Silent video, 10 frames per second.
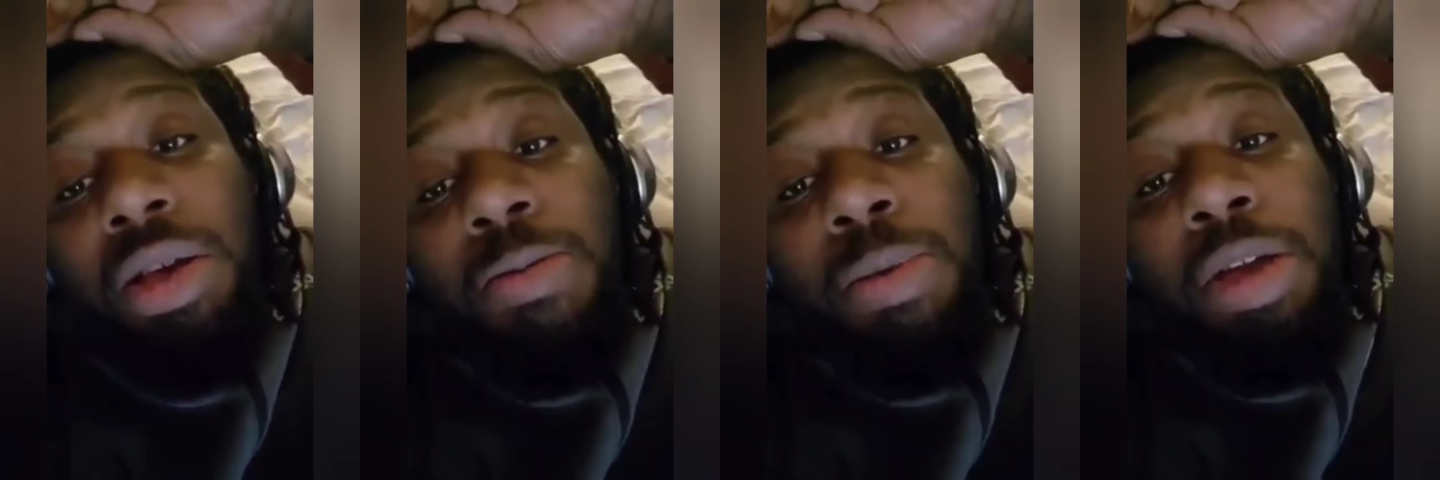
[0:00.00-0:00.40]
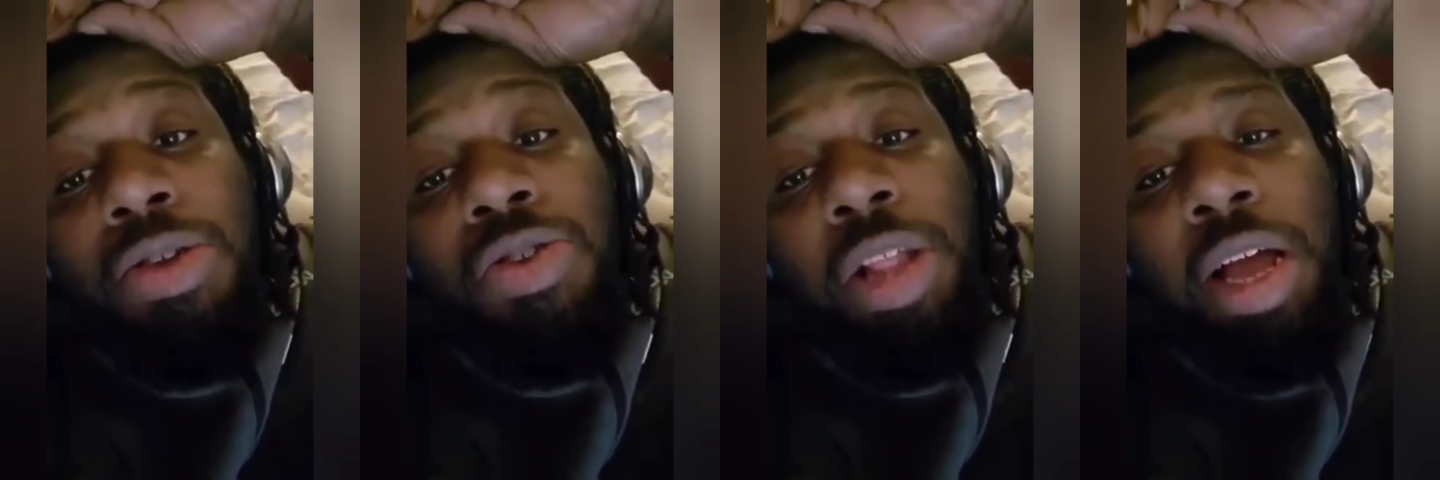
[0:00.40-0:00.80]
I
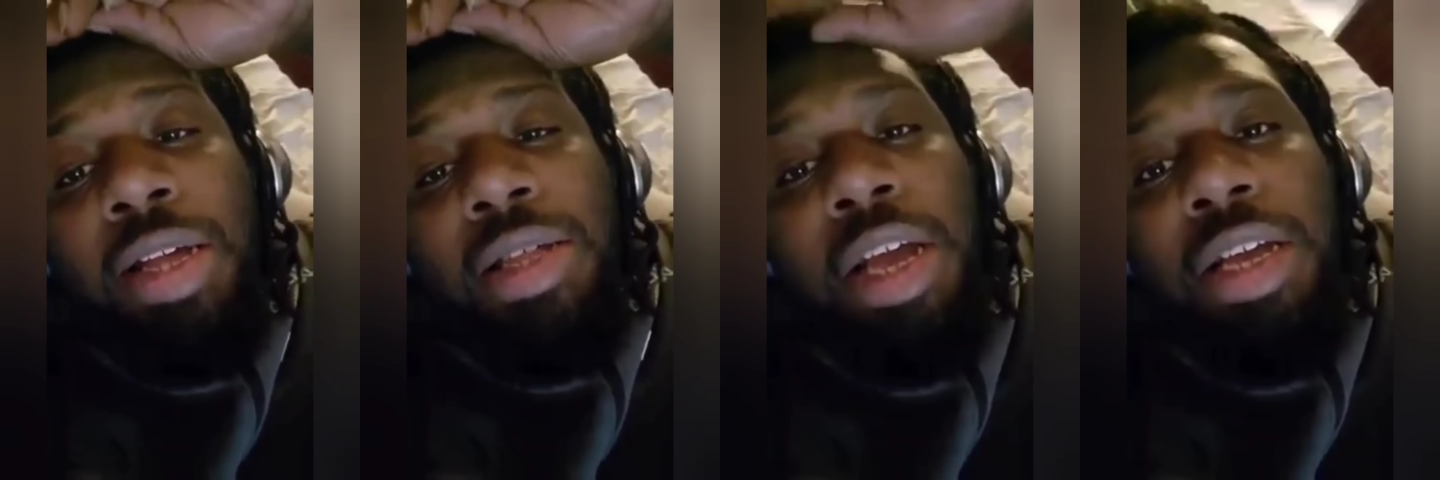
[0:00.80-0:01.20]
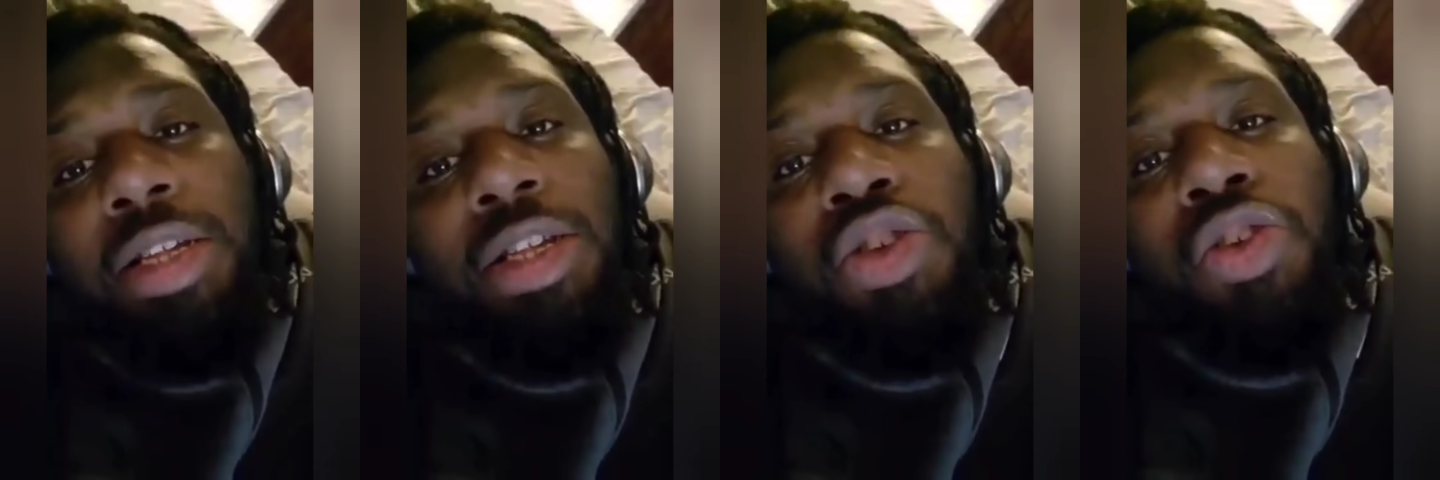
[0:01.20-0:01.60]
mean, you
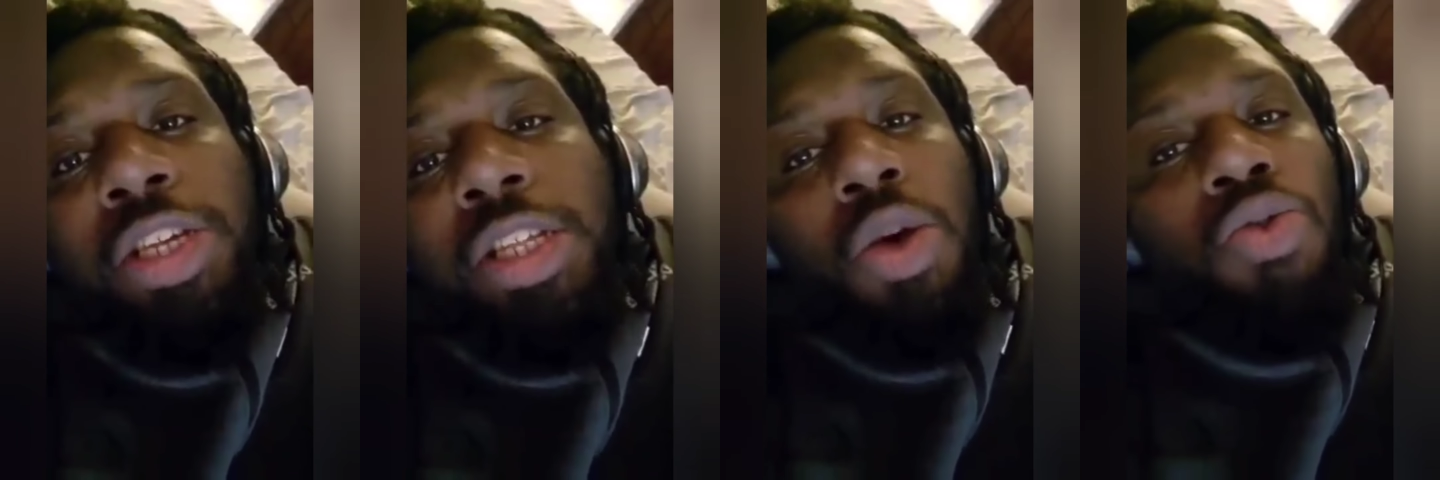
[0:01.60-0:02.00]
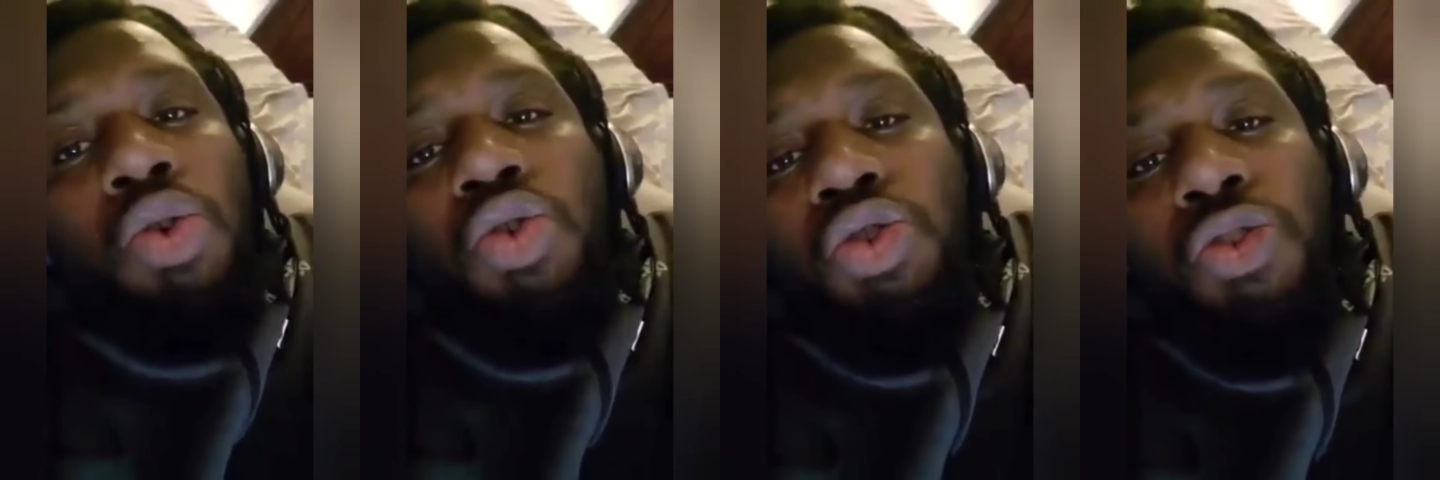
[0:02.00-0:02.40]
just don't
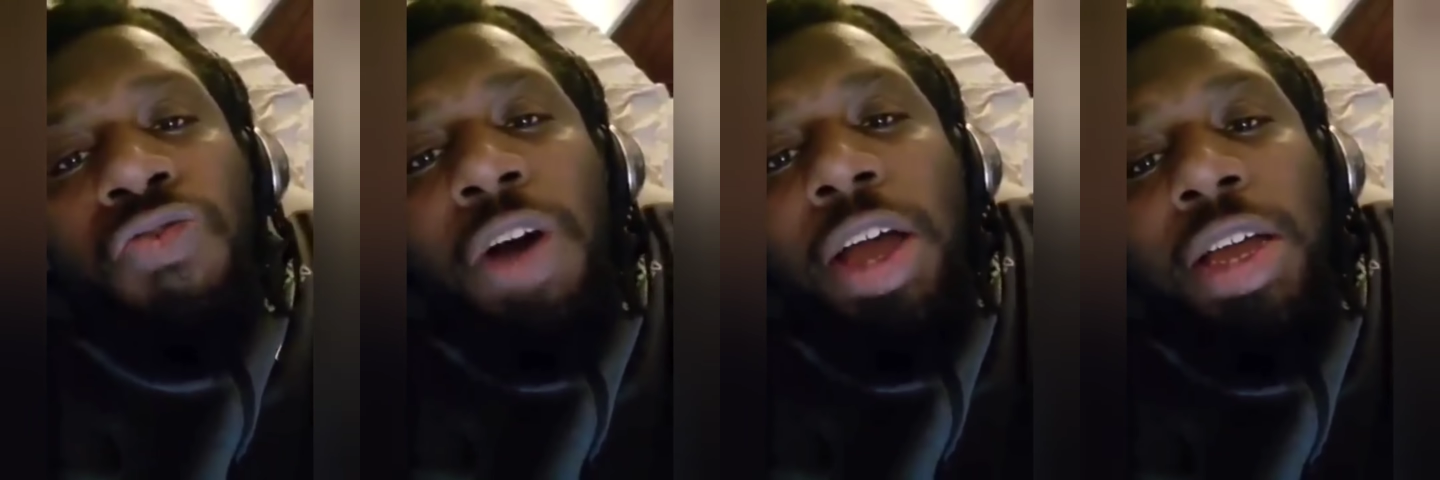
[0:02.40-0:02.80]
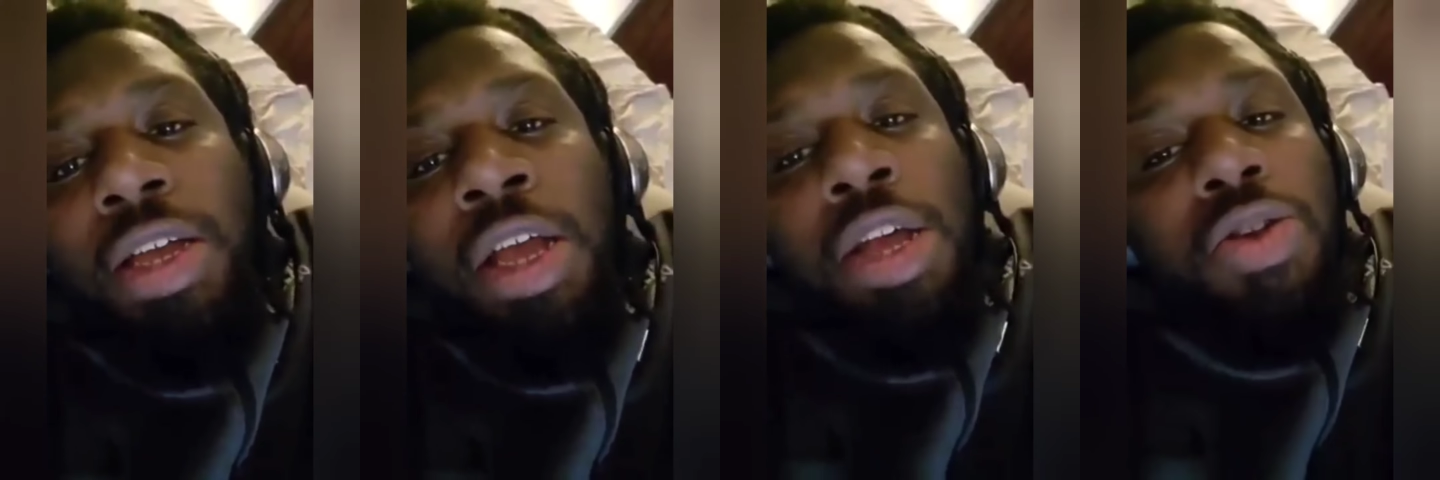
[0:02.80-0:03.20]
know who you
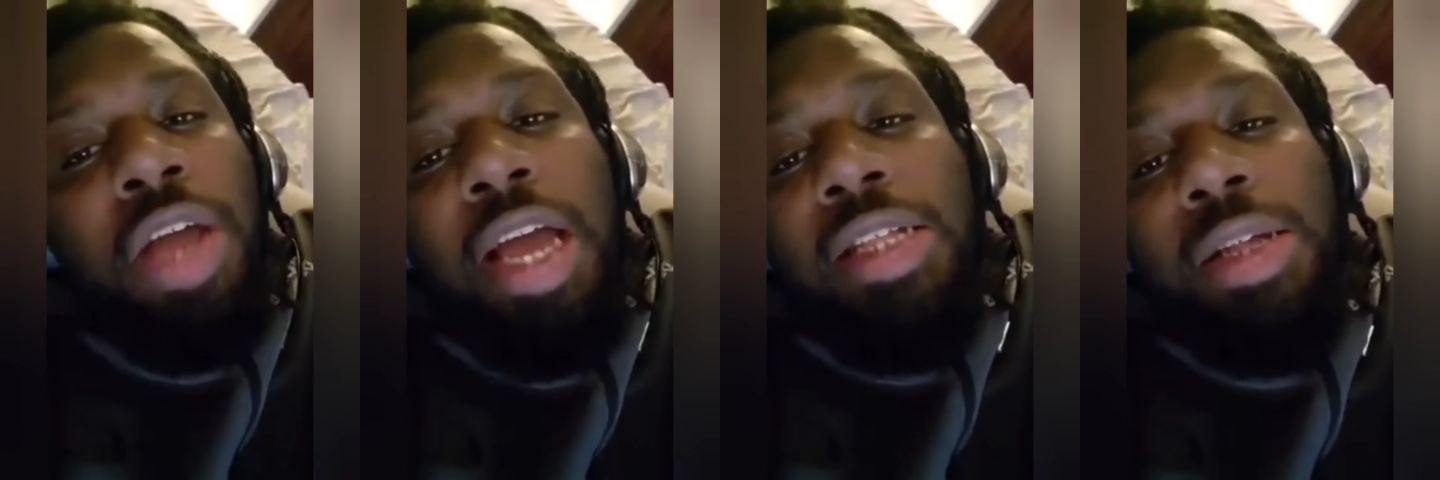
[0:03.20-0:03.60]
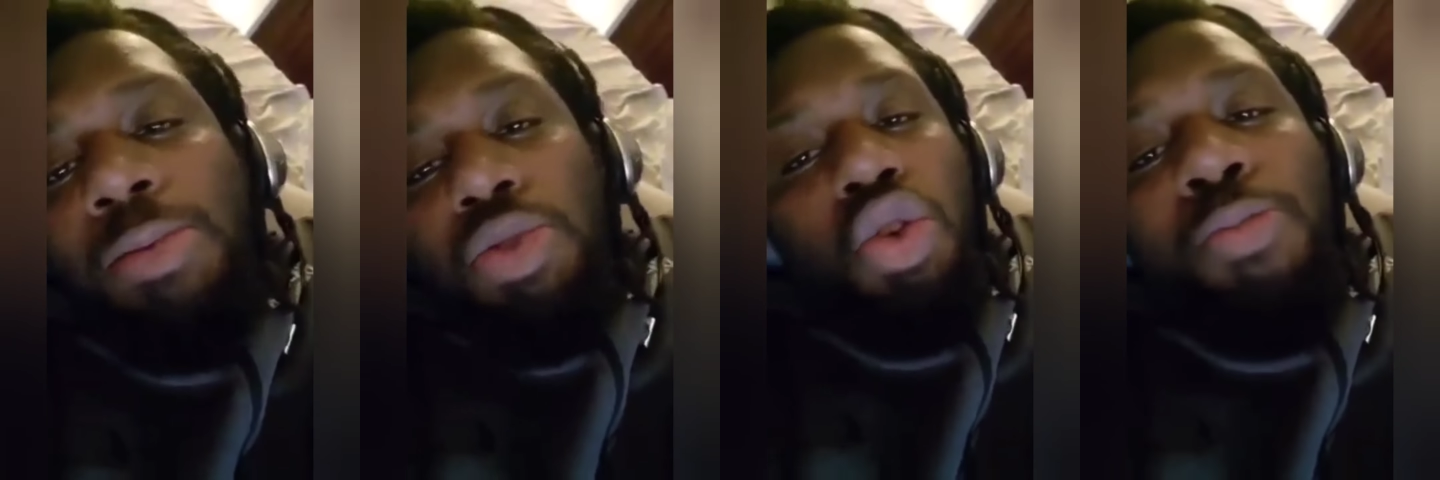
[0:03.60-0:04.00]
fighting. You can't
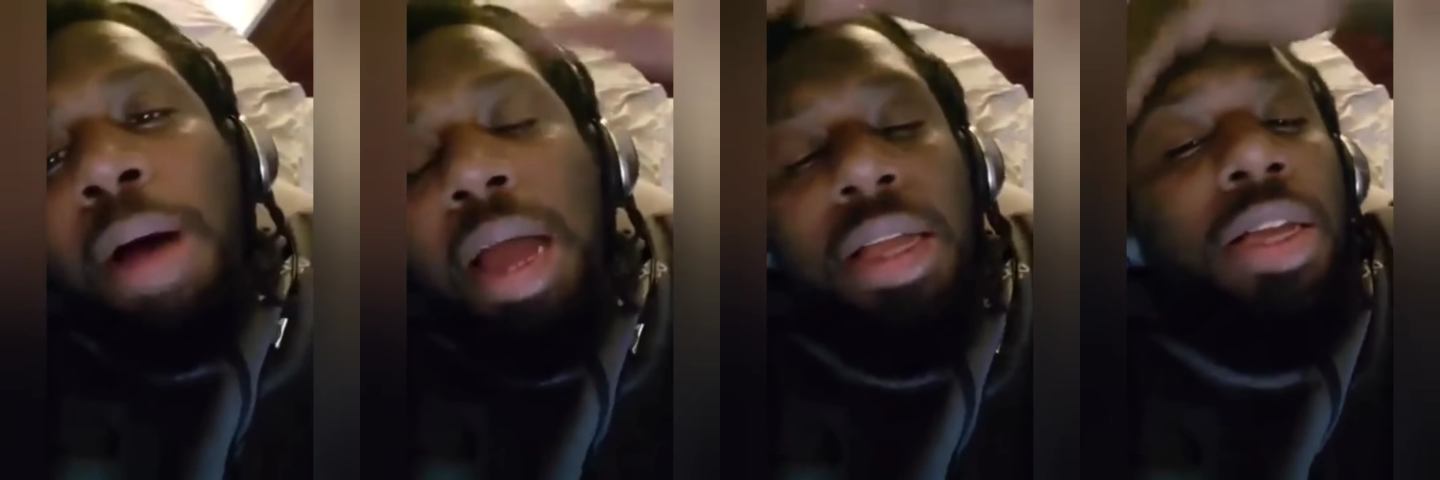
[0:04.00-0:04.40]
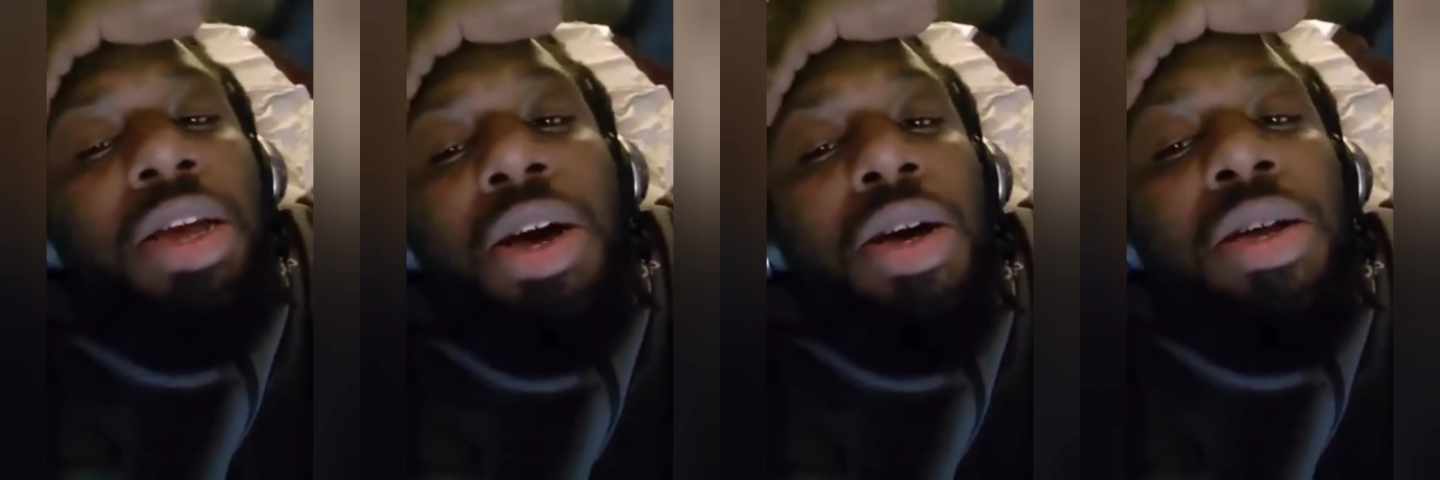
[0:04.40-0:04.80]
sleep with nobody in the
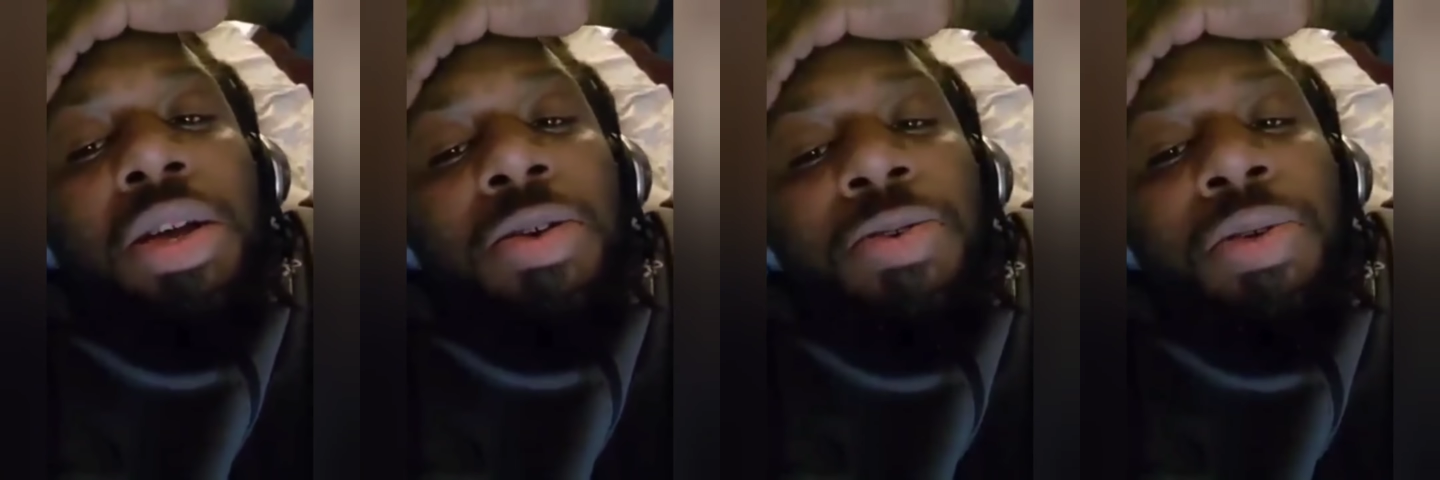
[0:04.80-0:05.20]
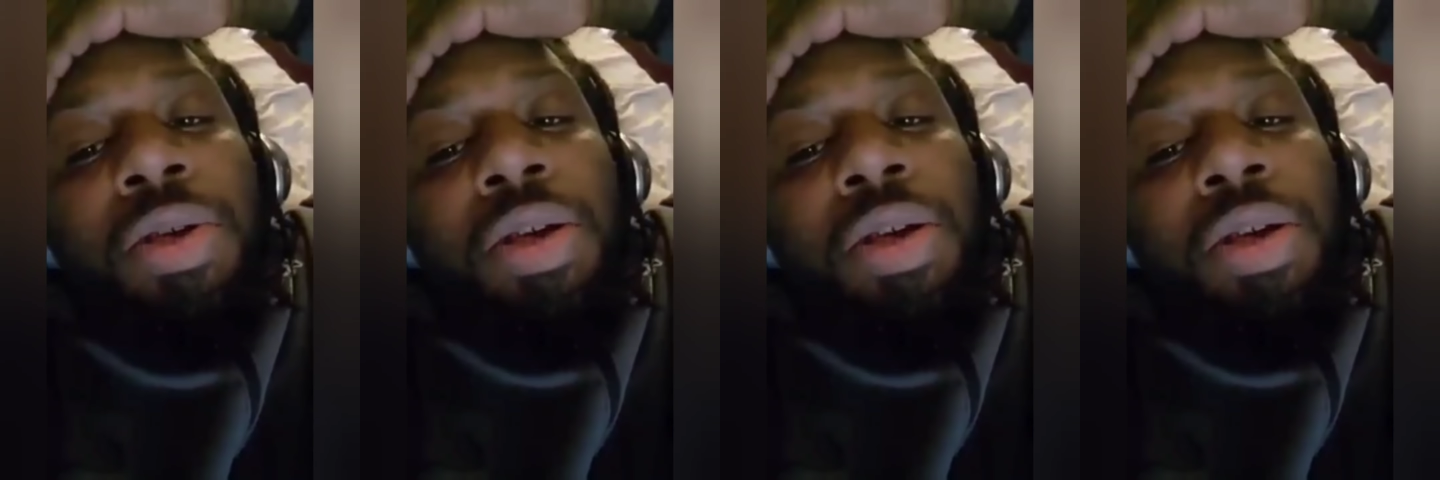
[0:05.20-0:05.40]
yard, yo.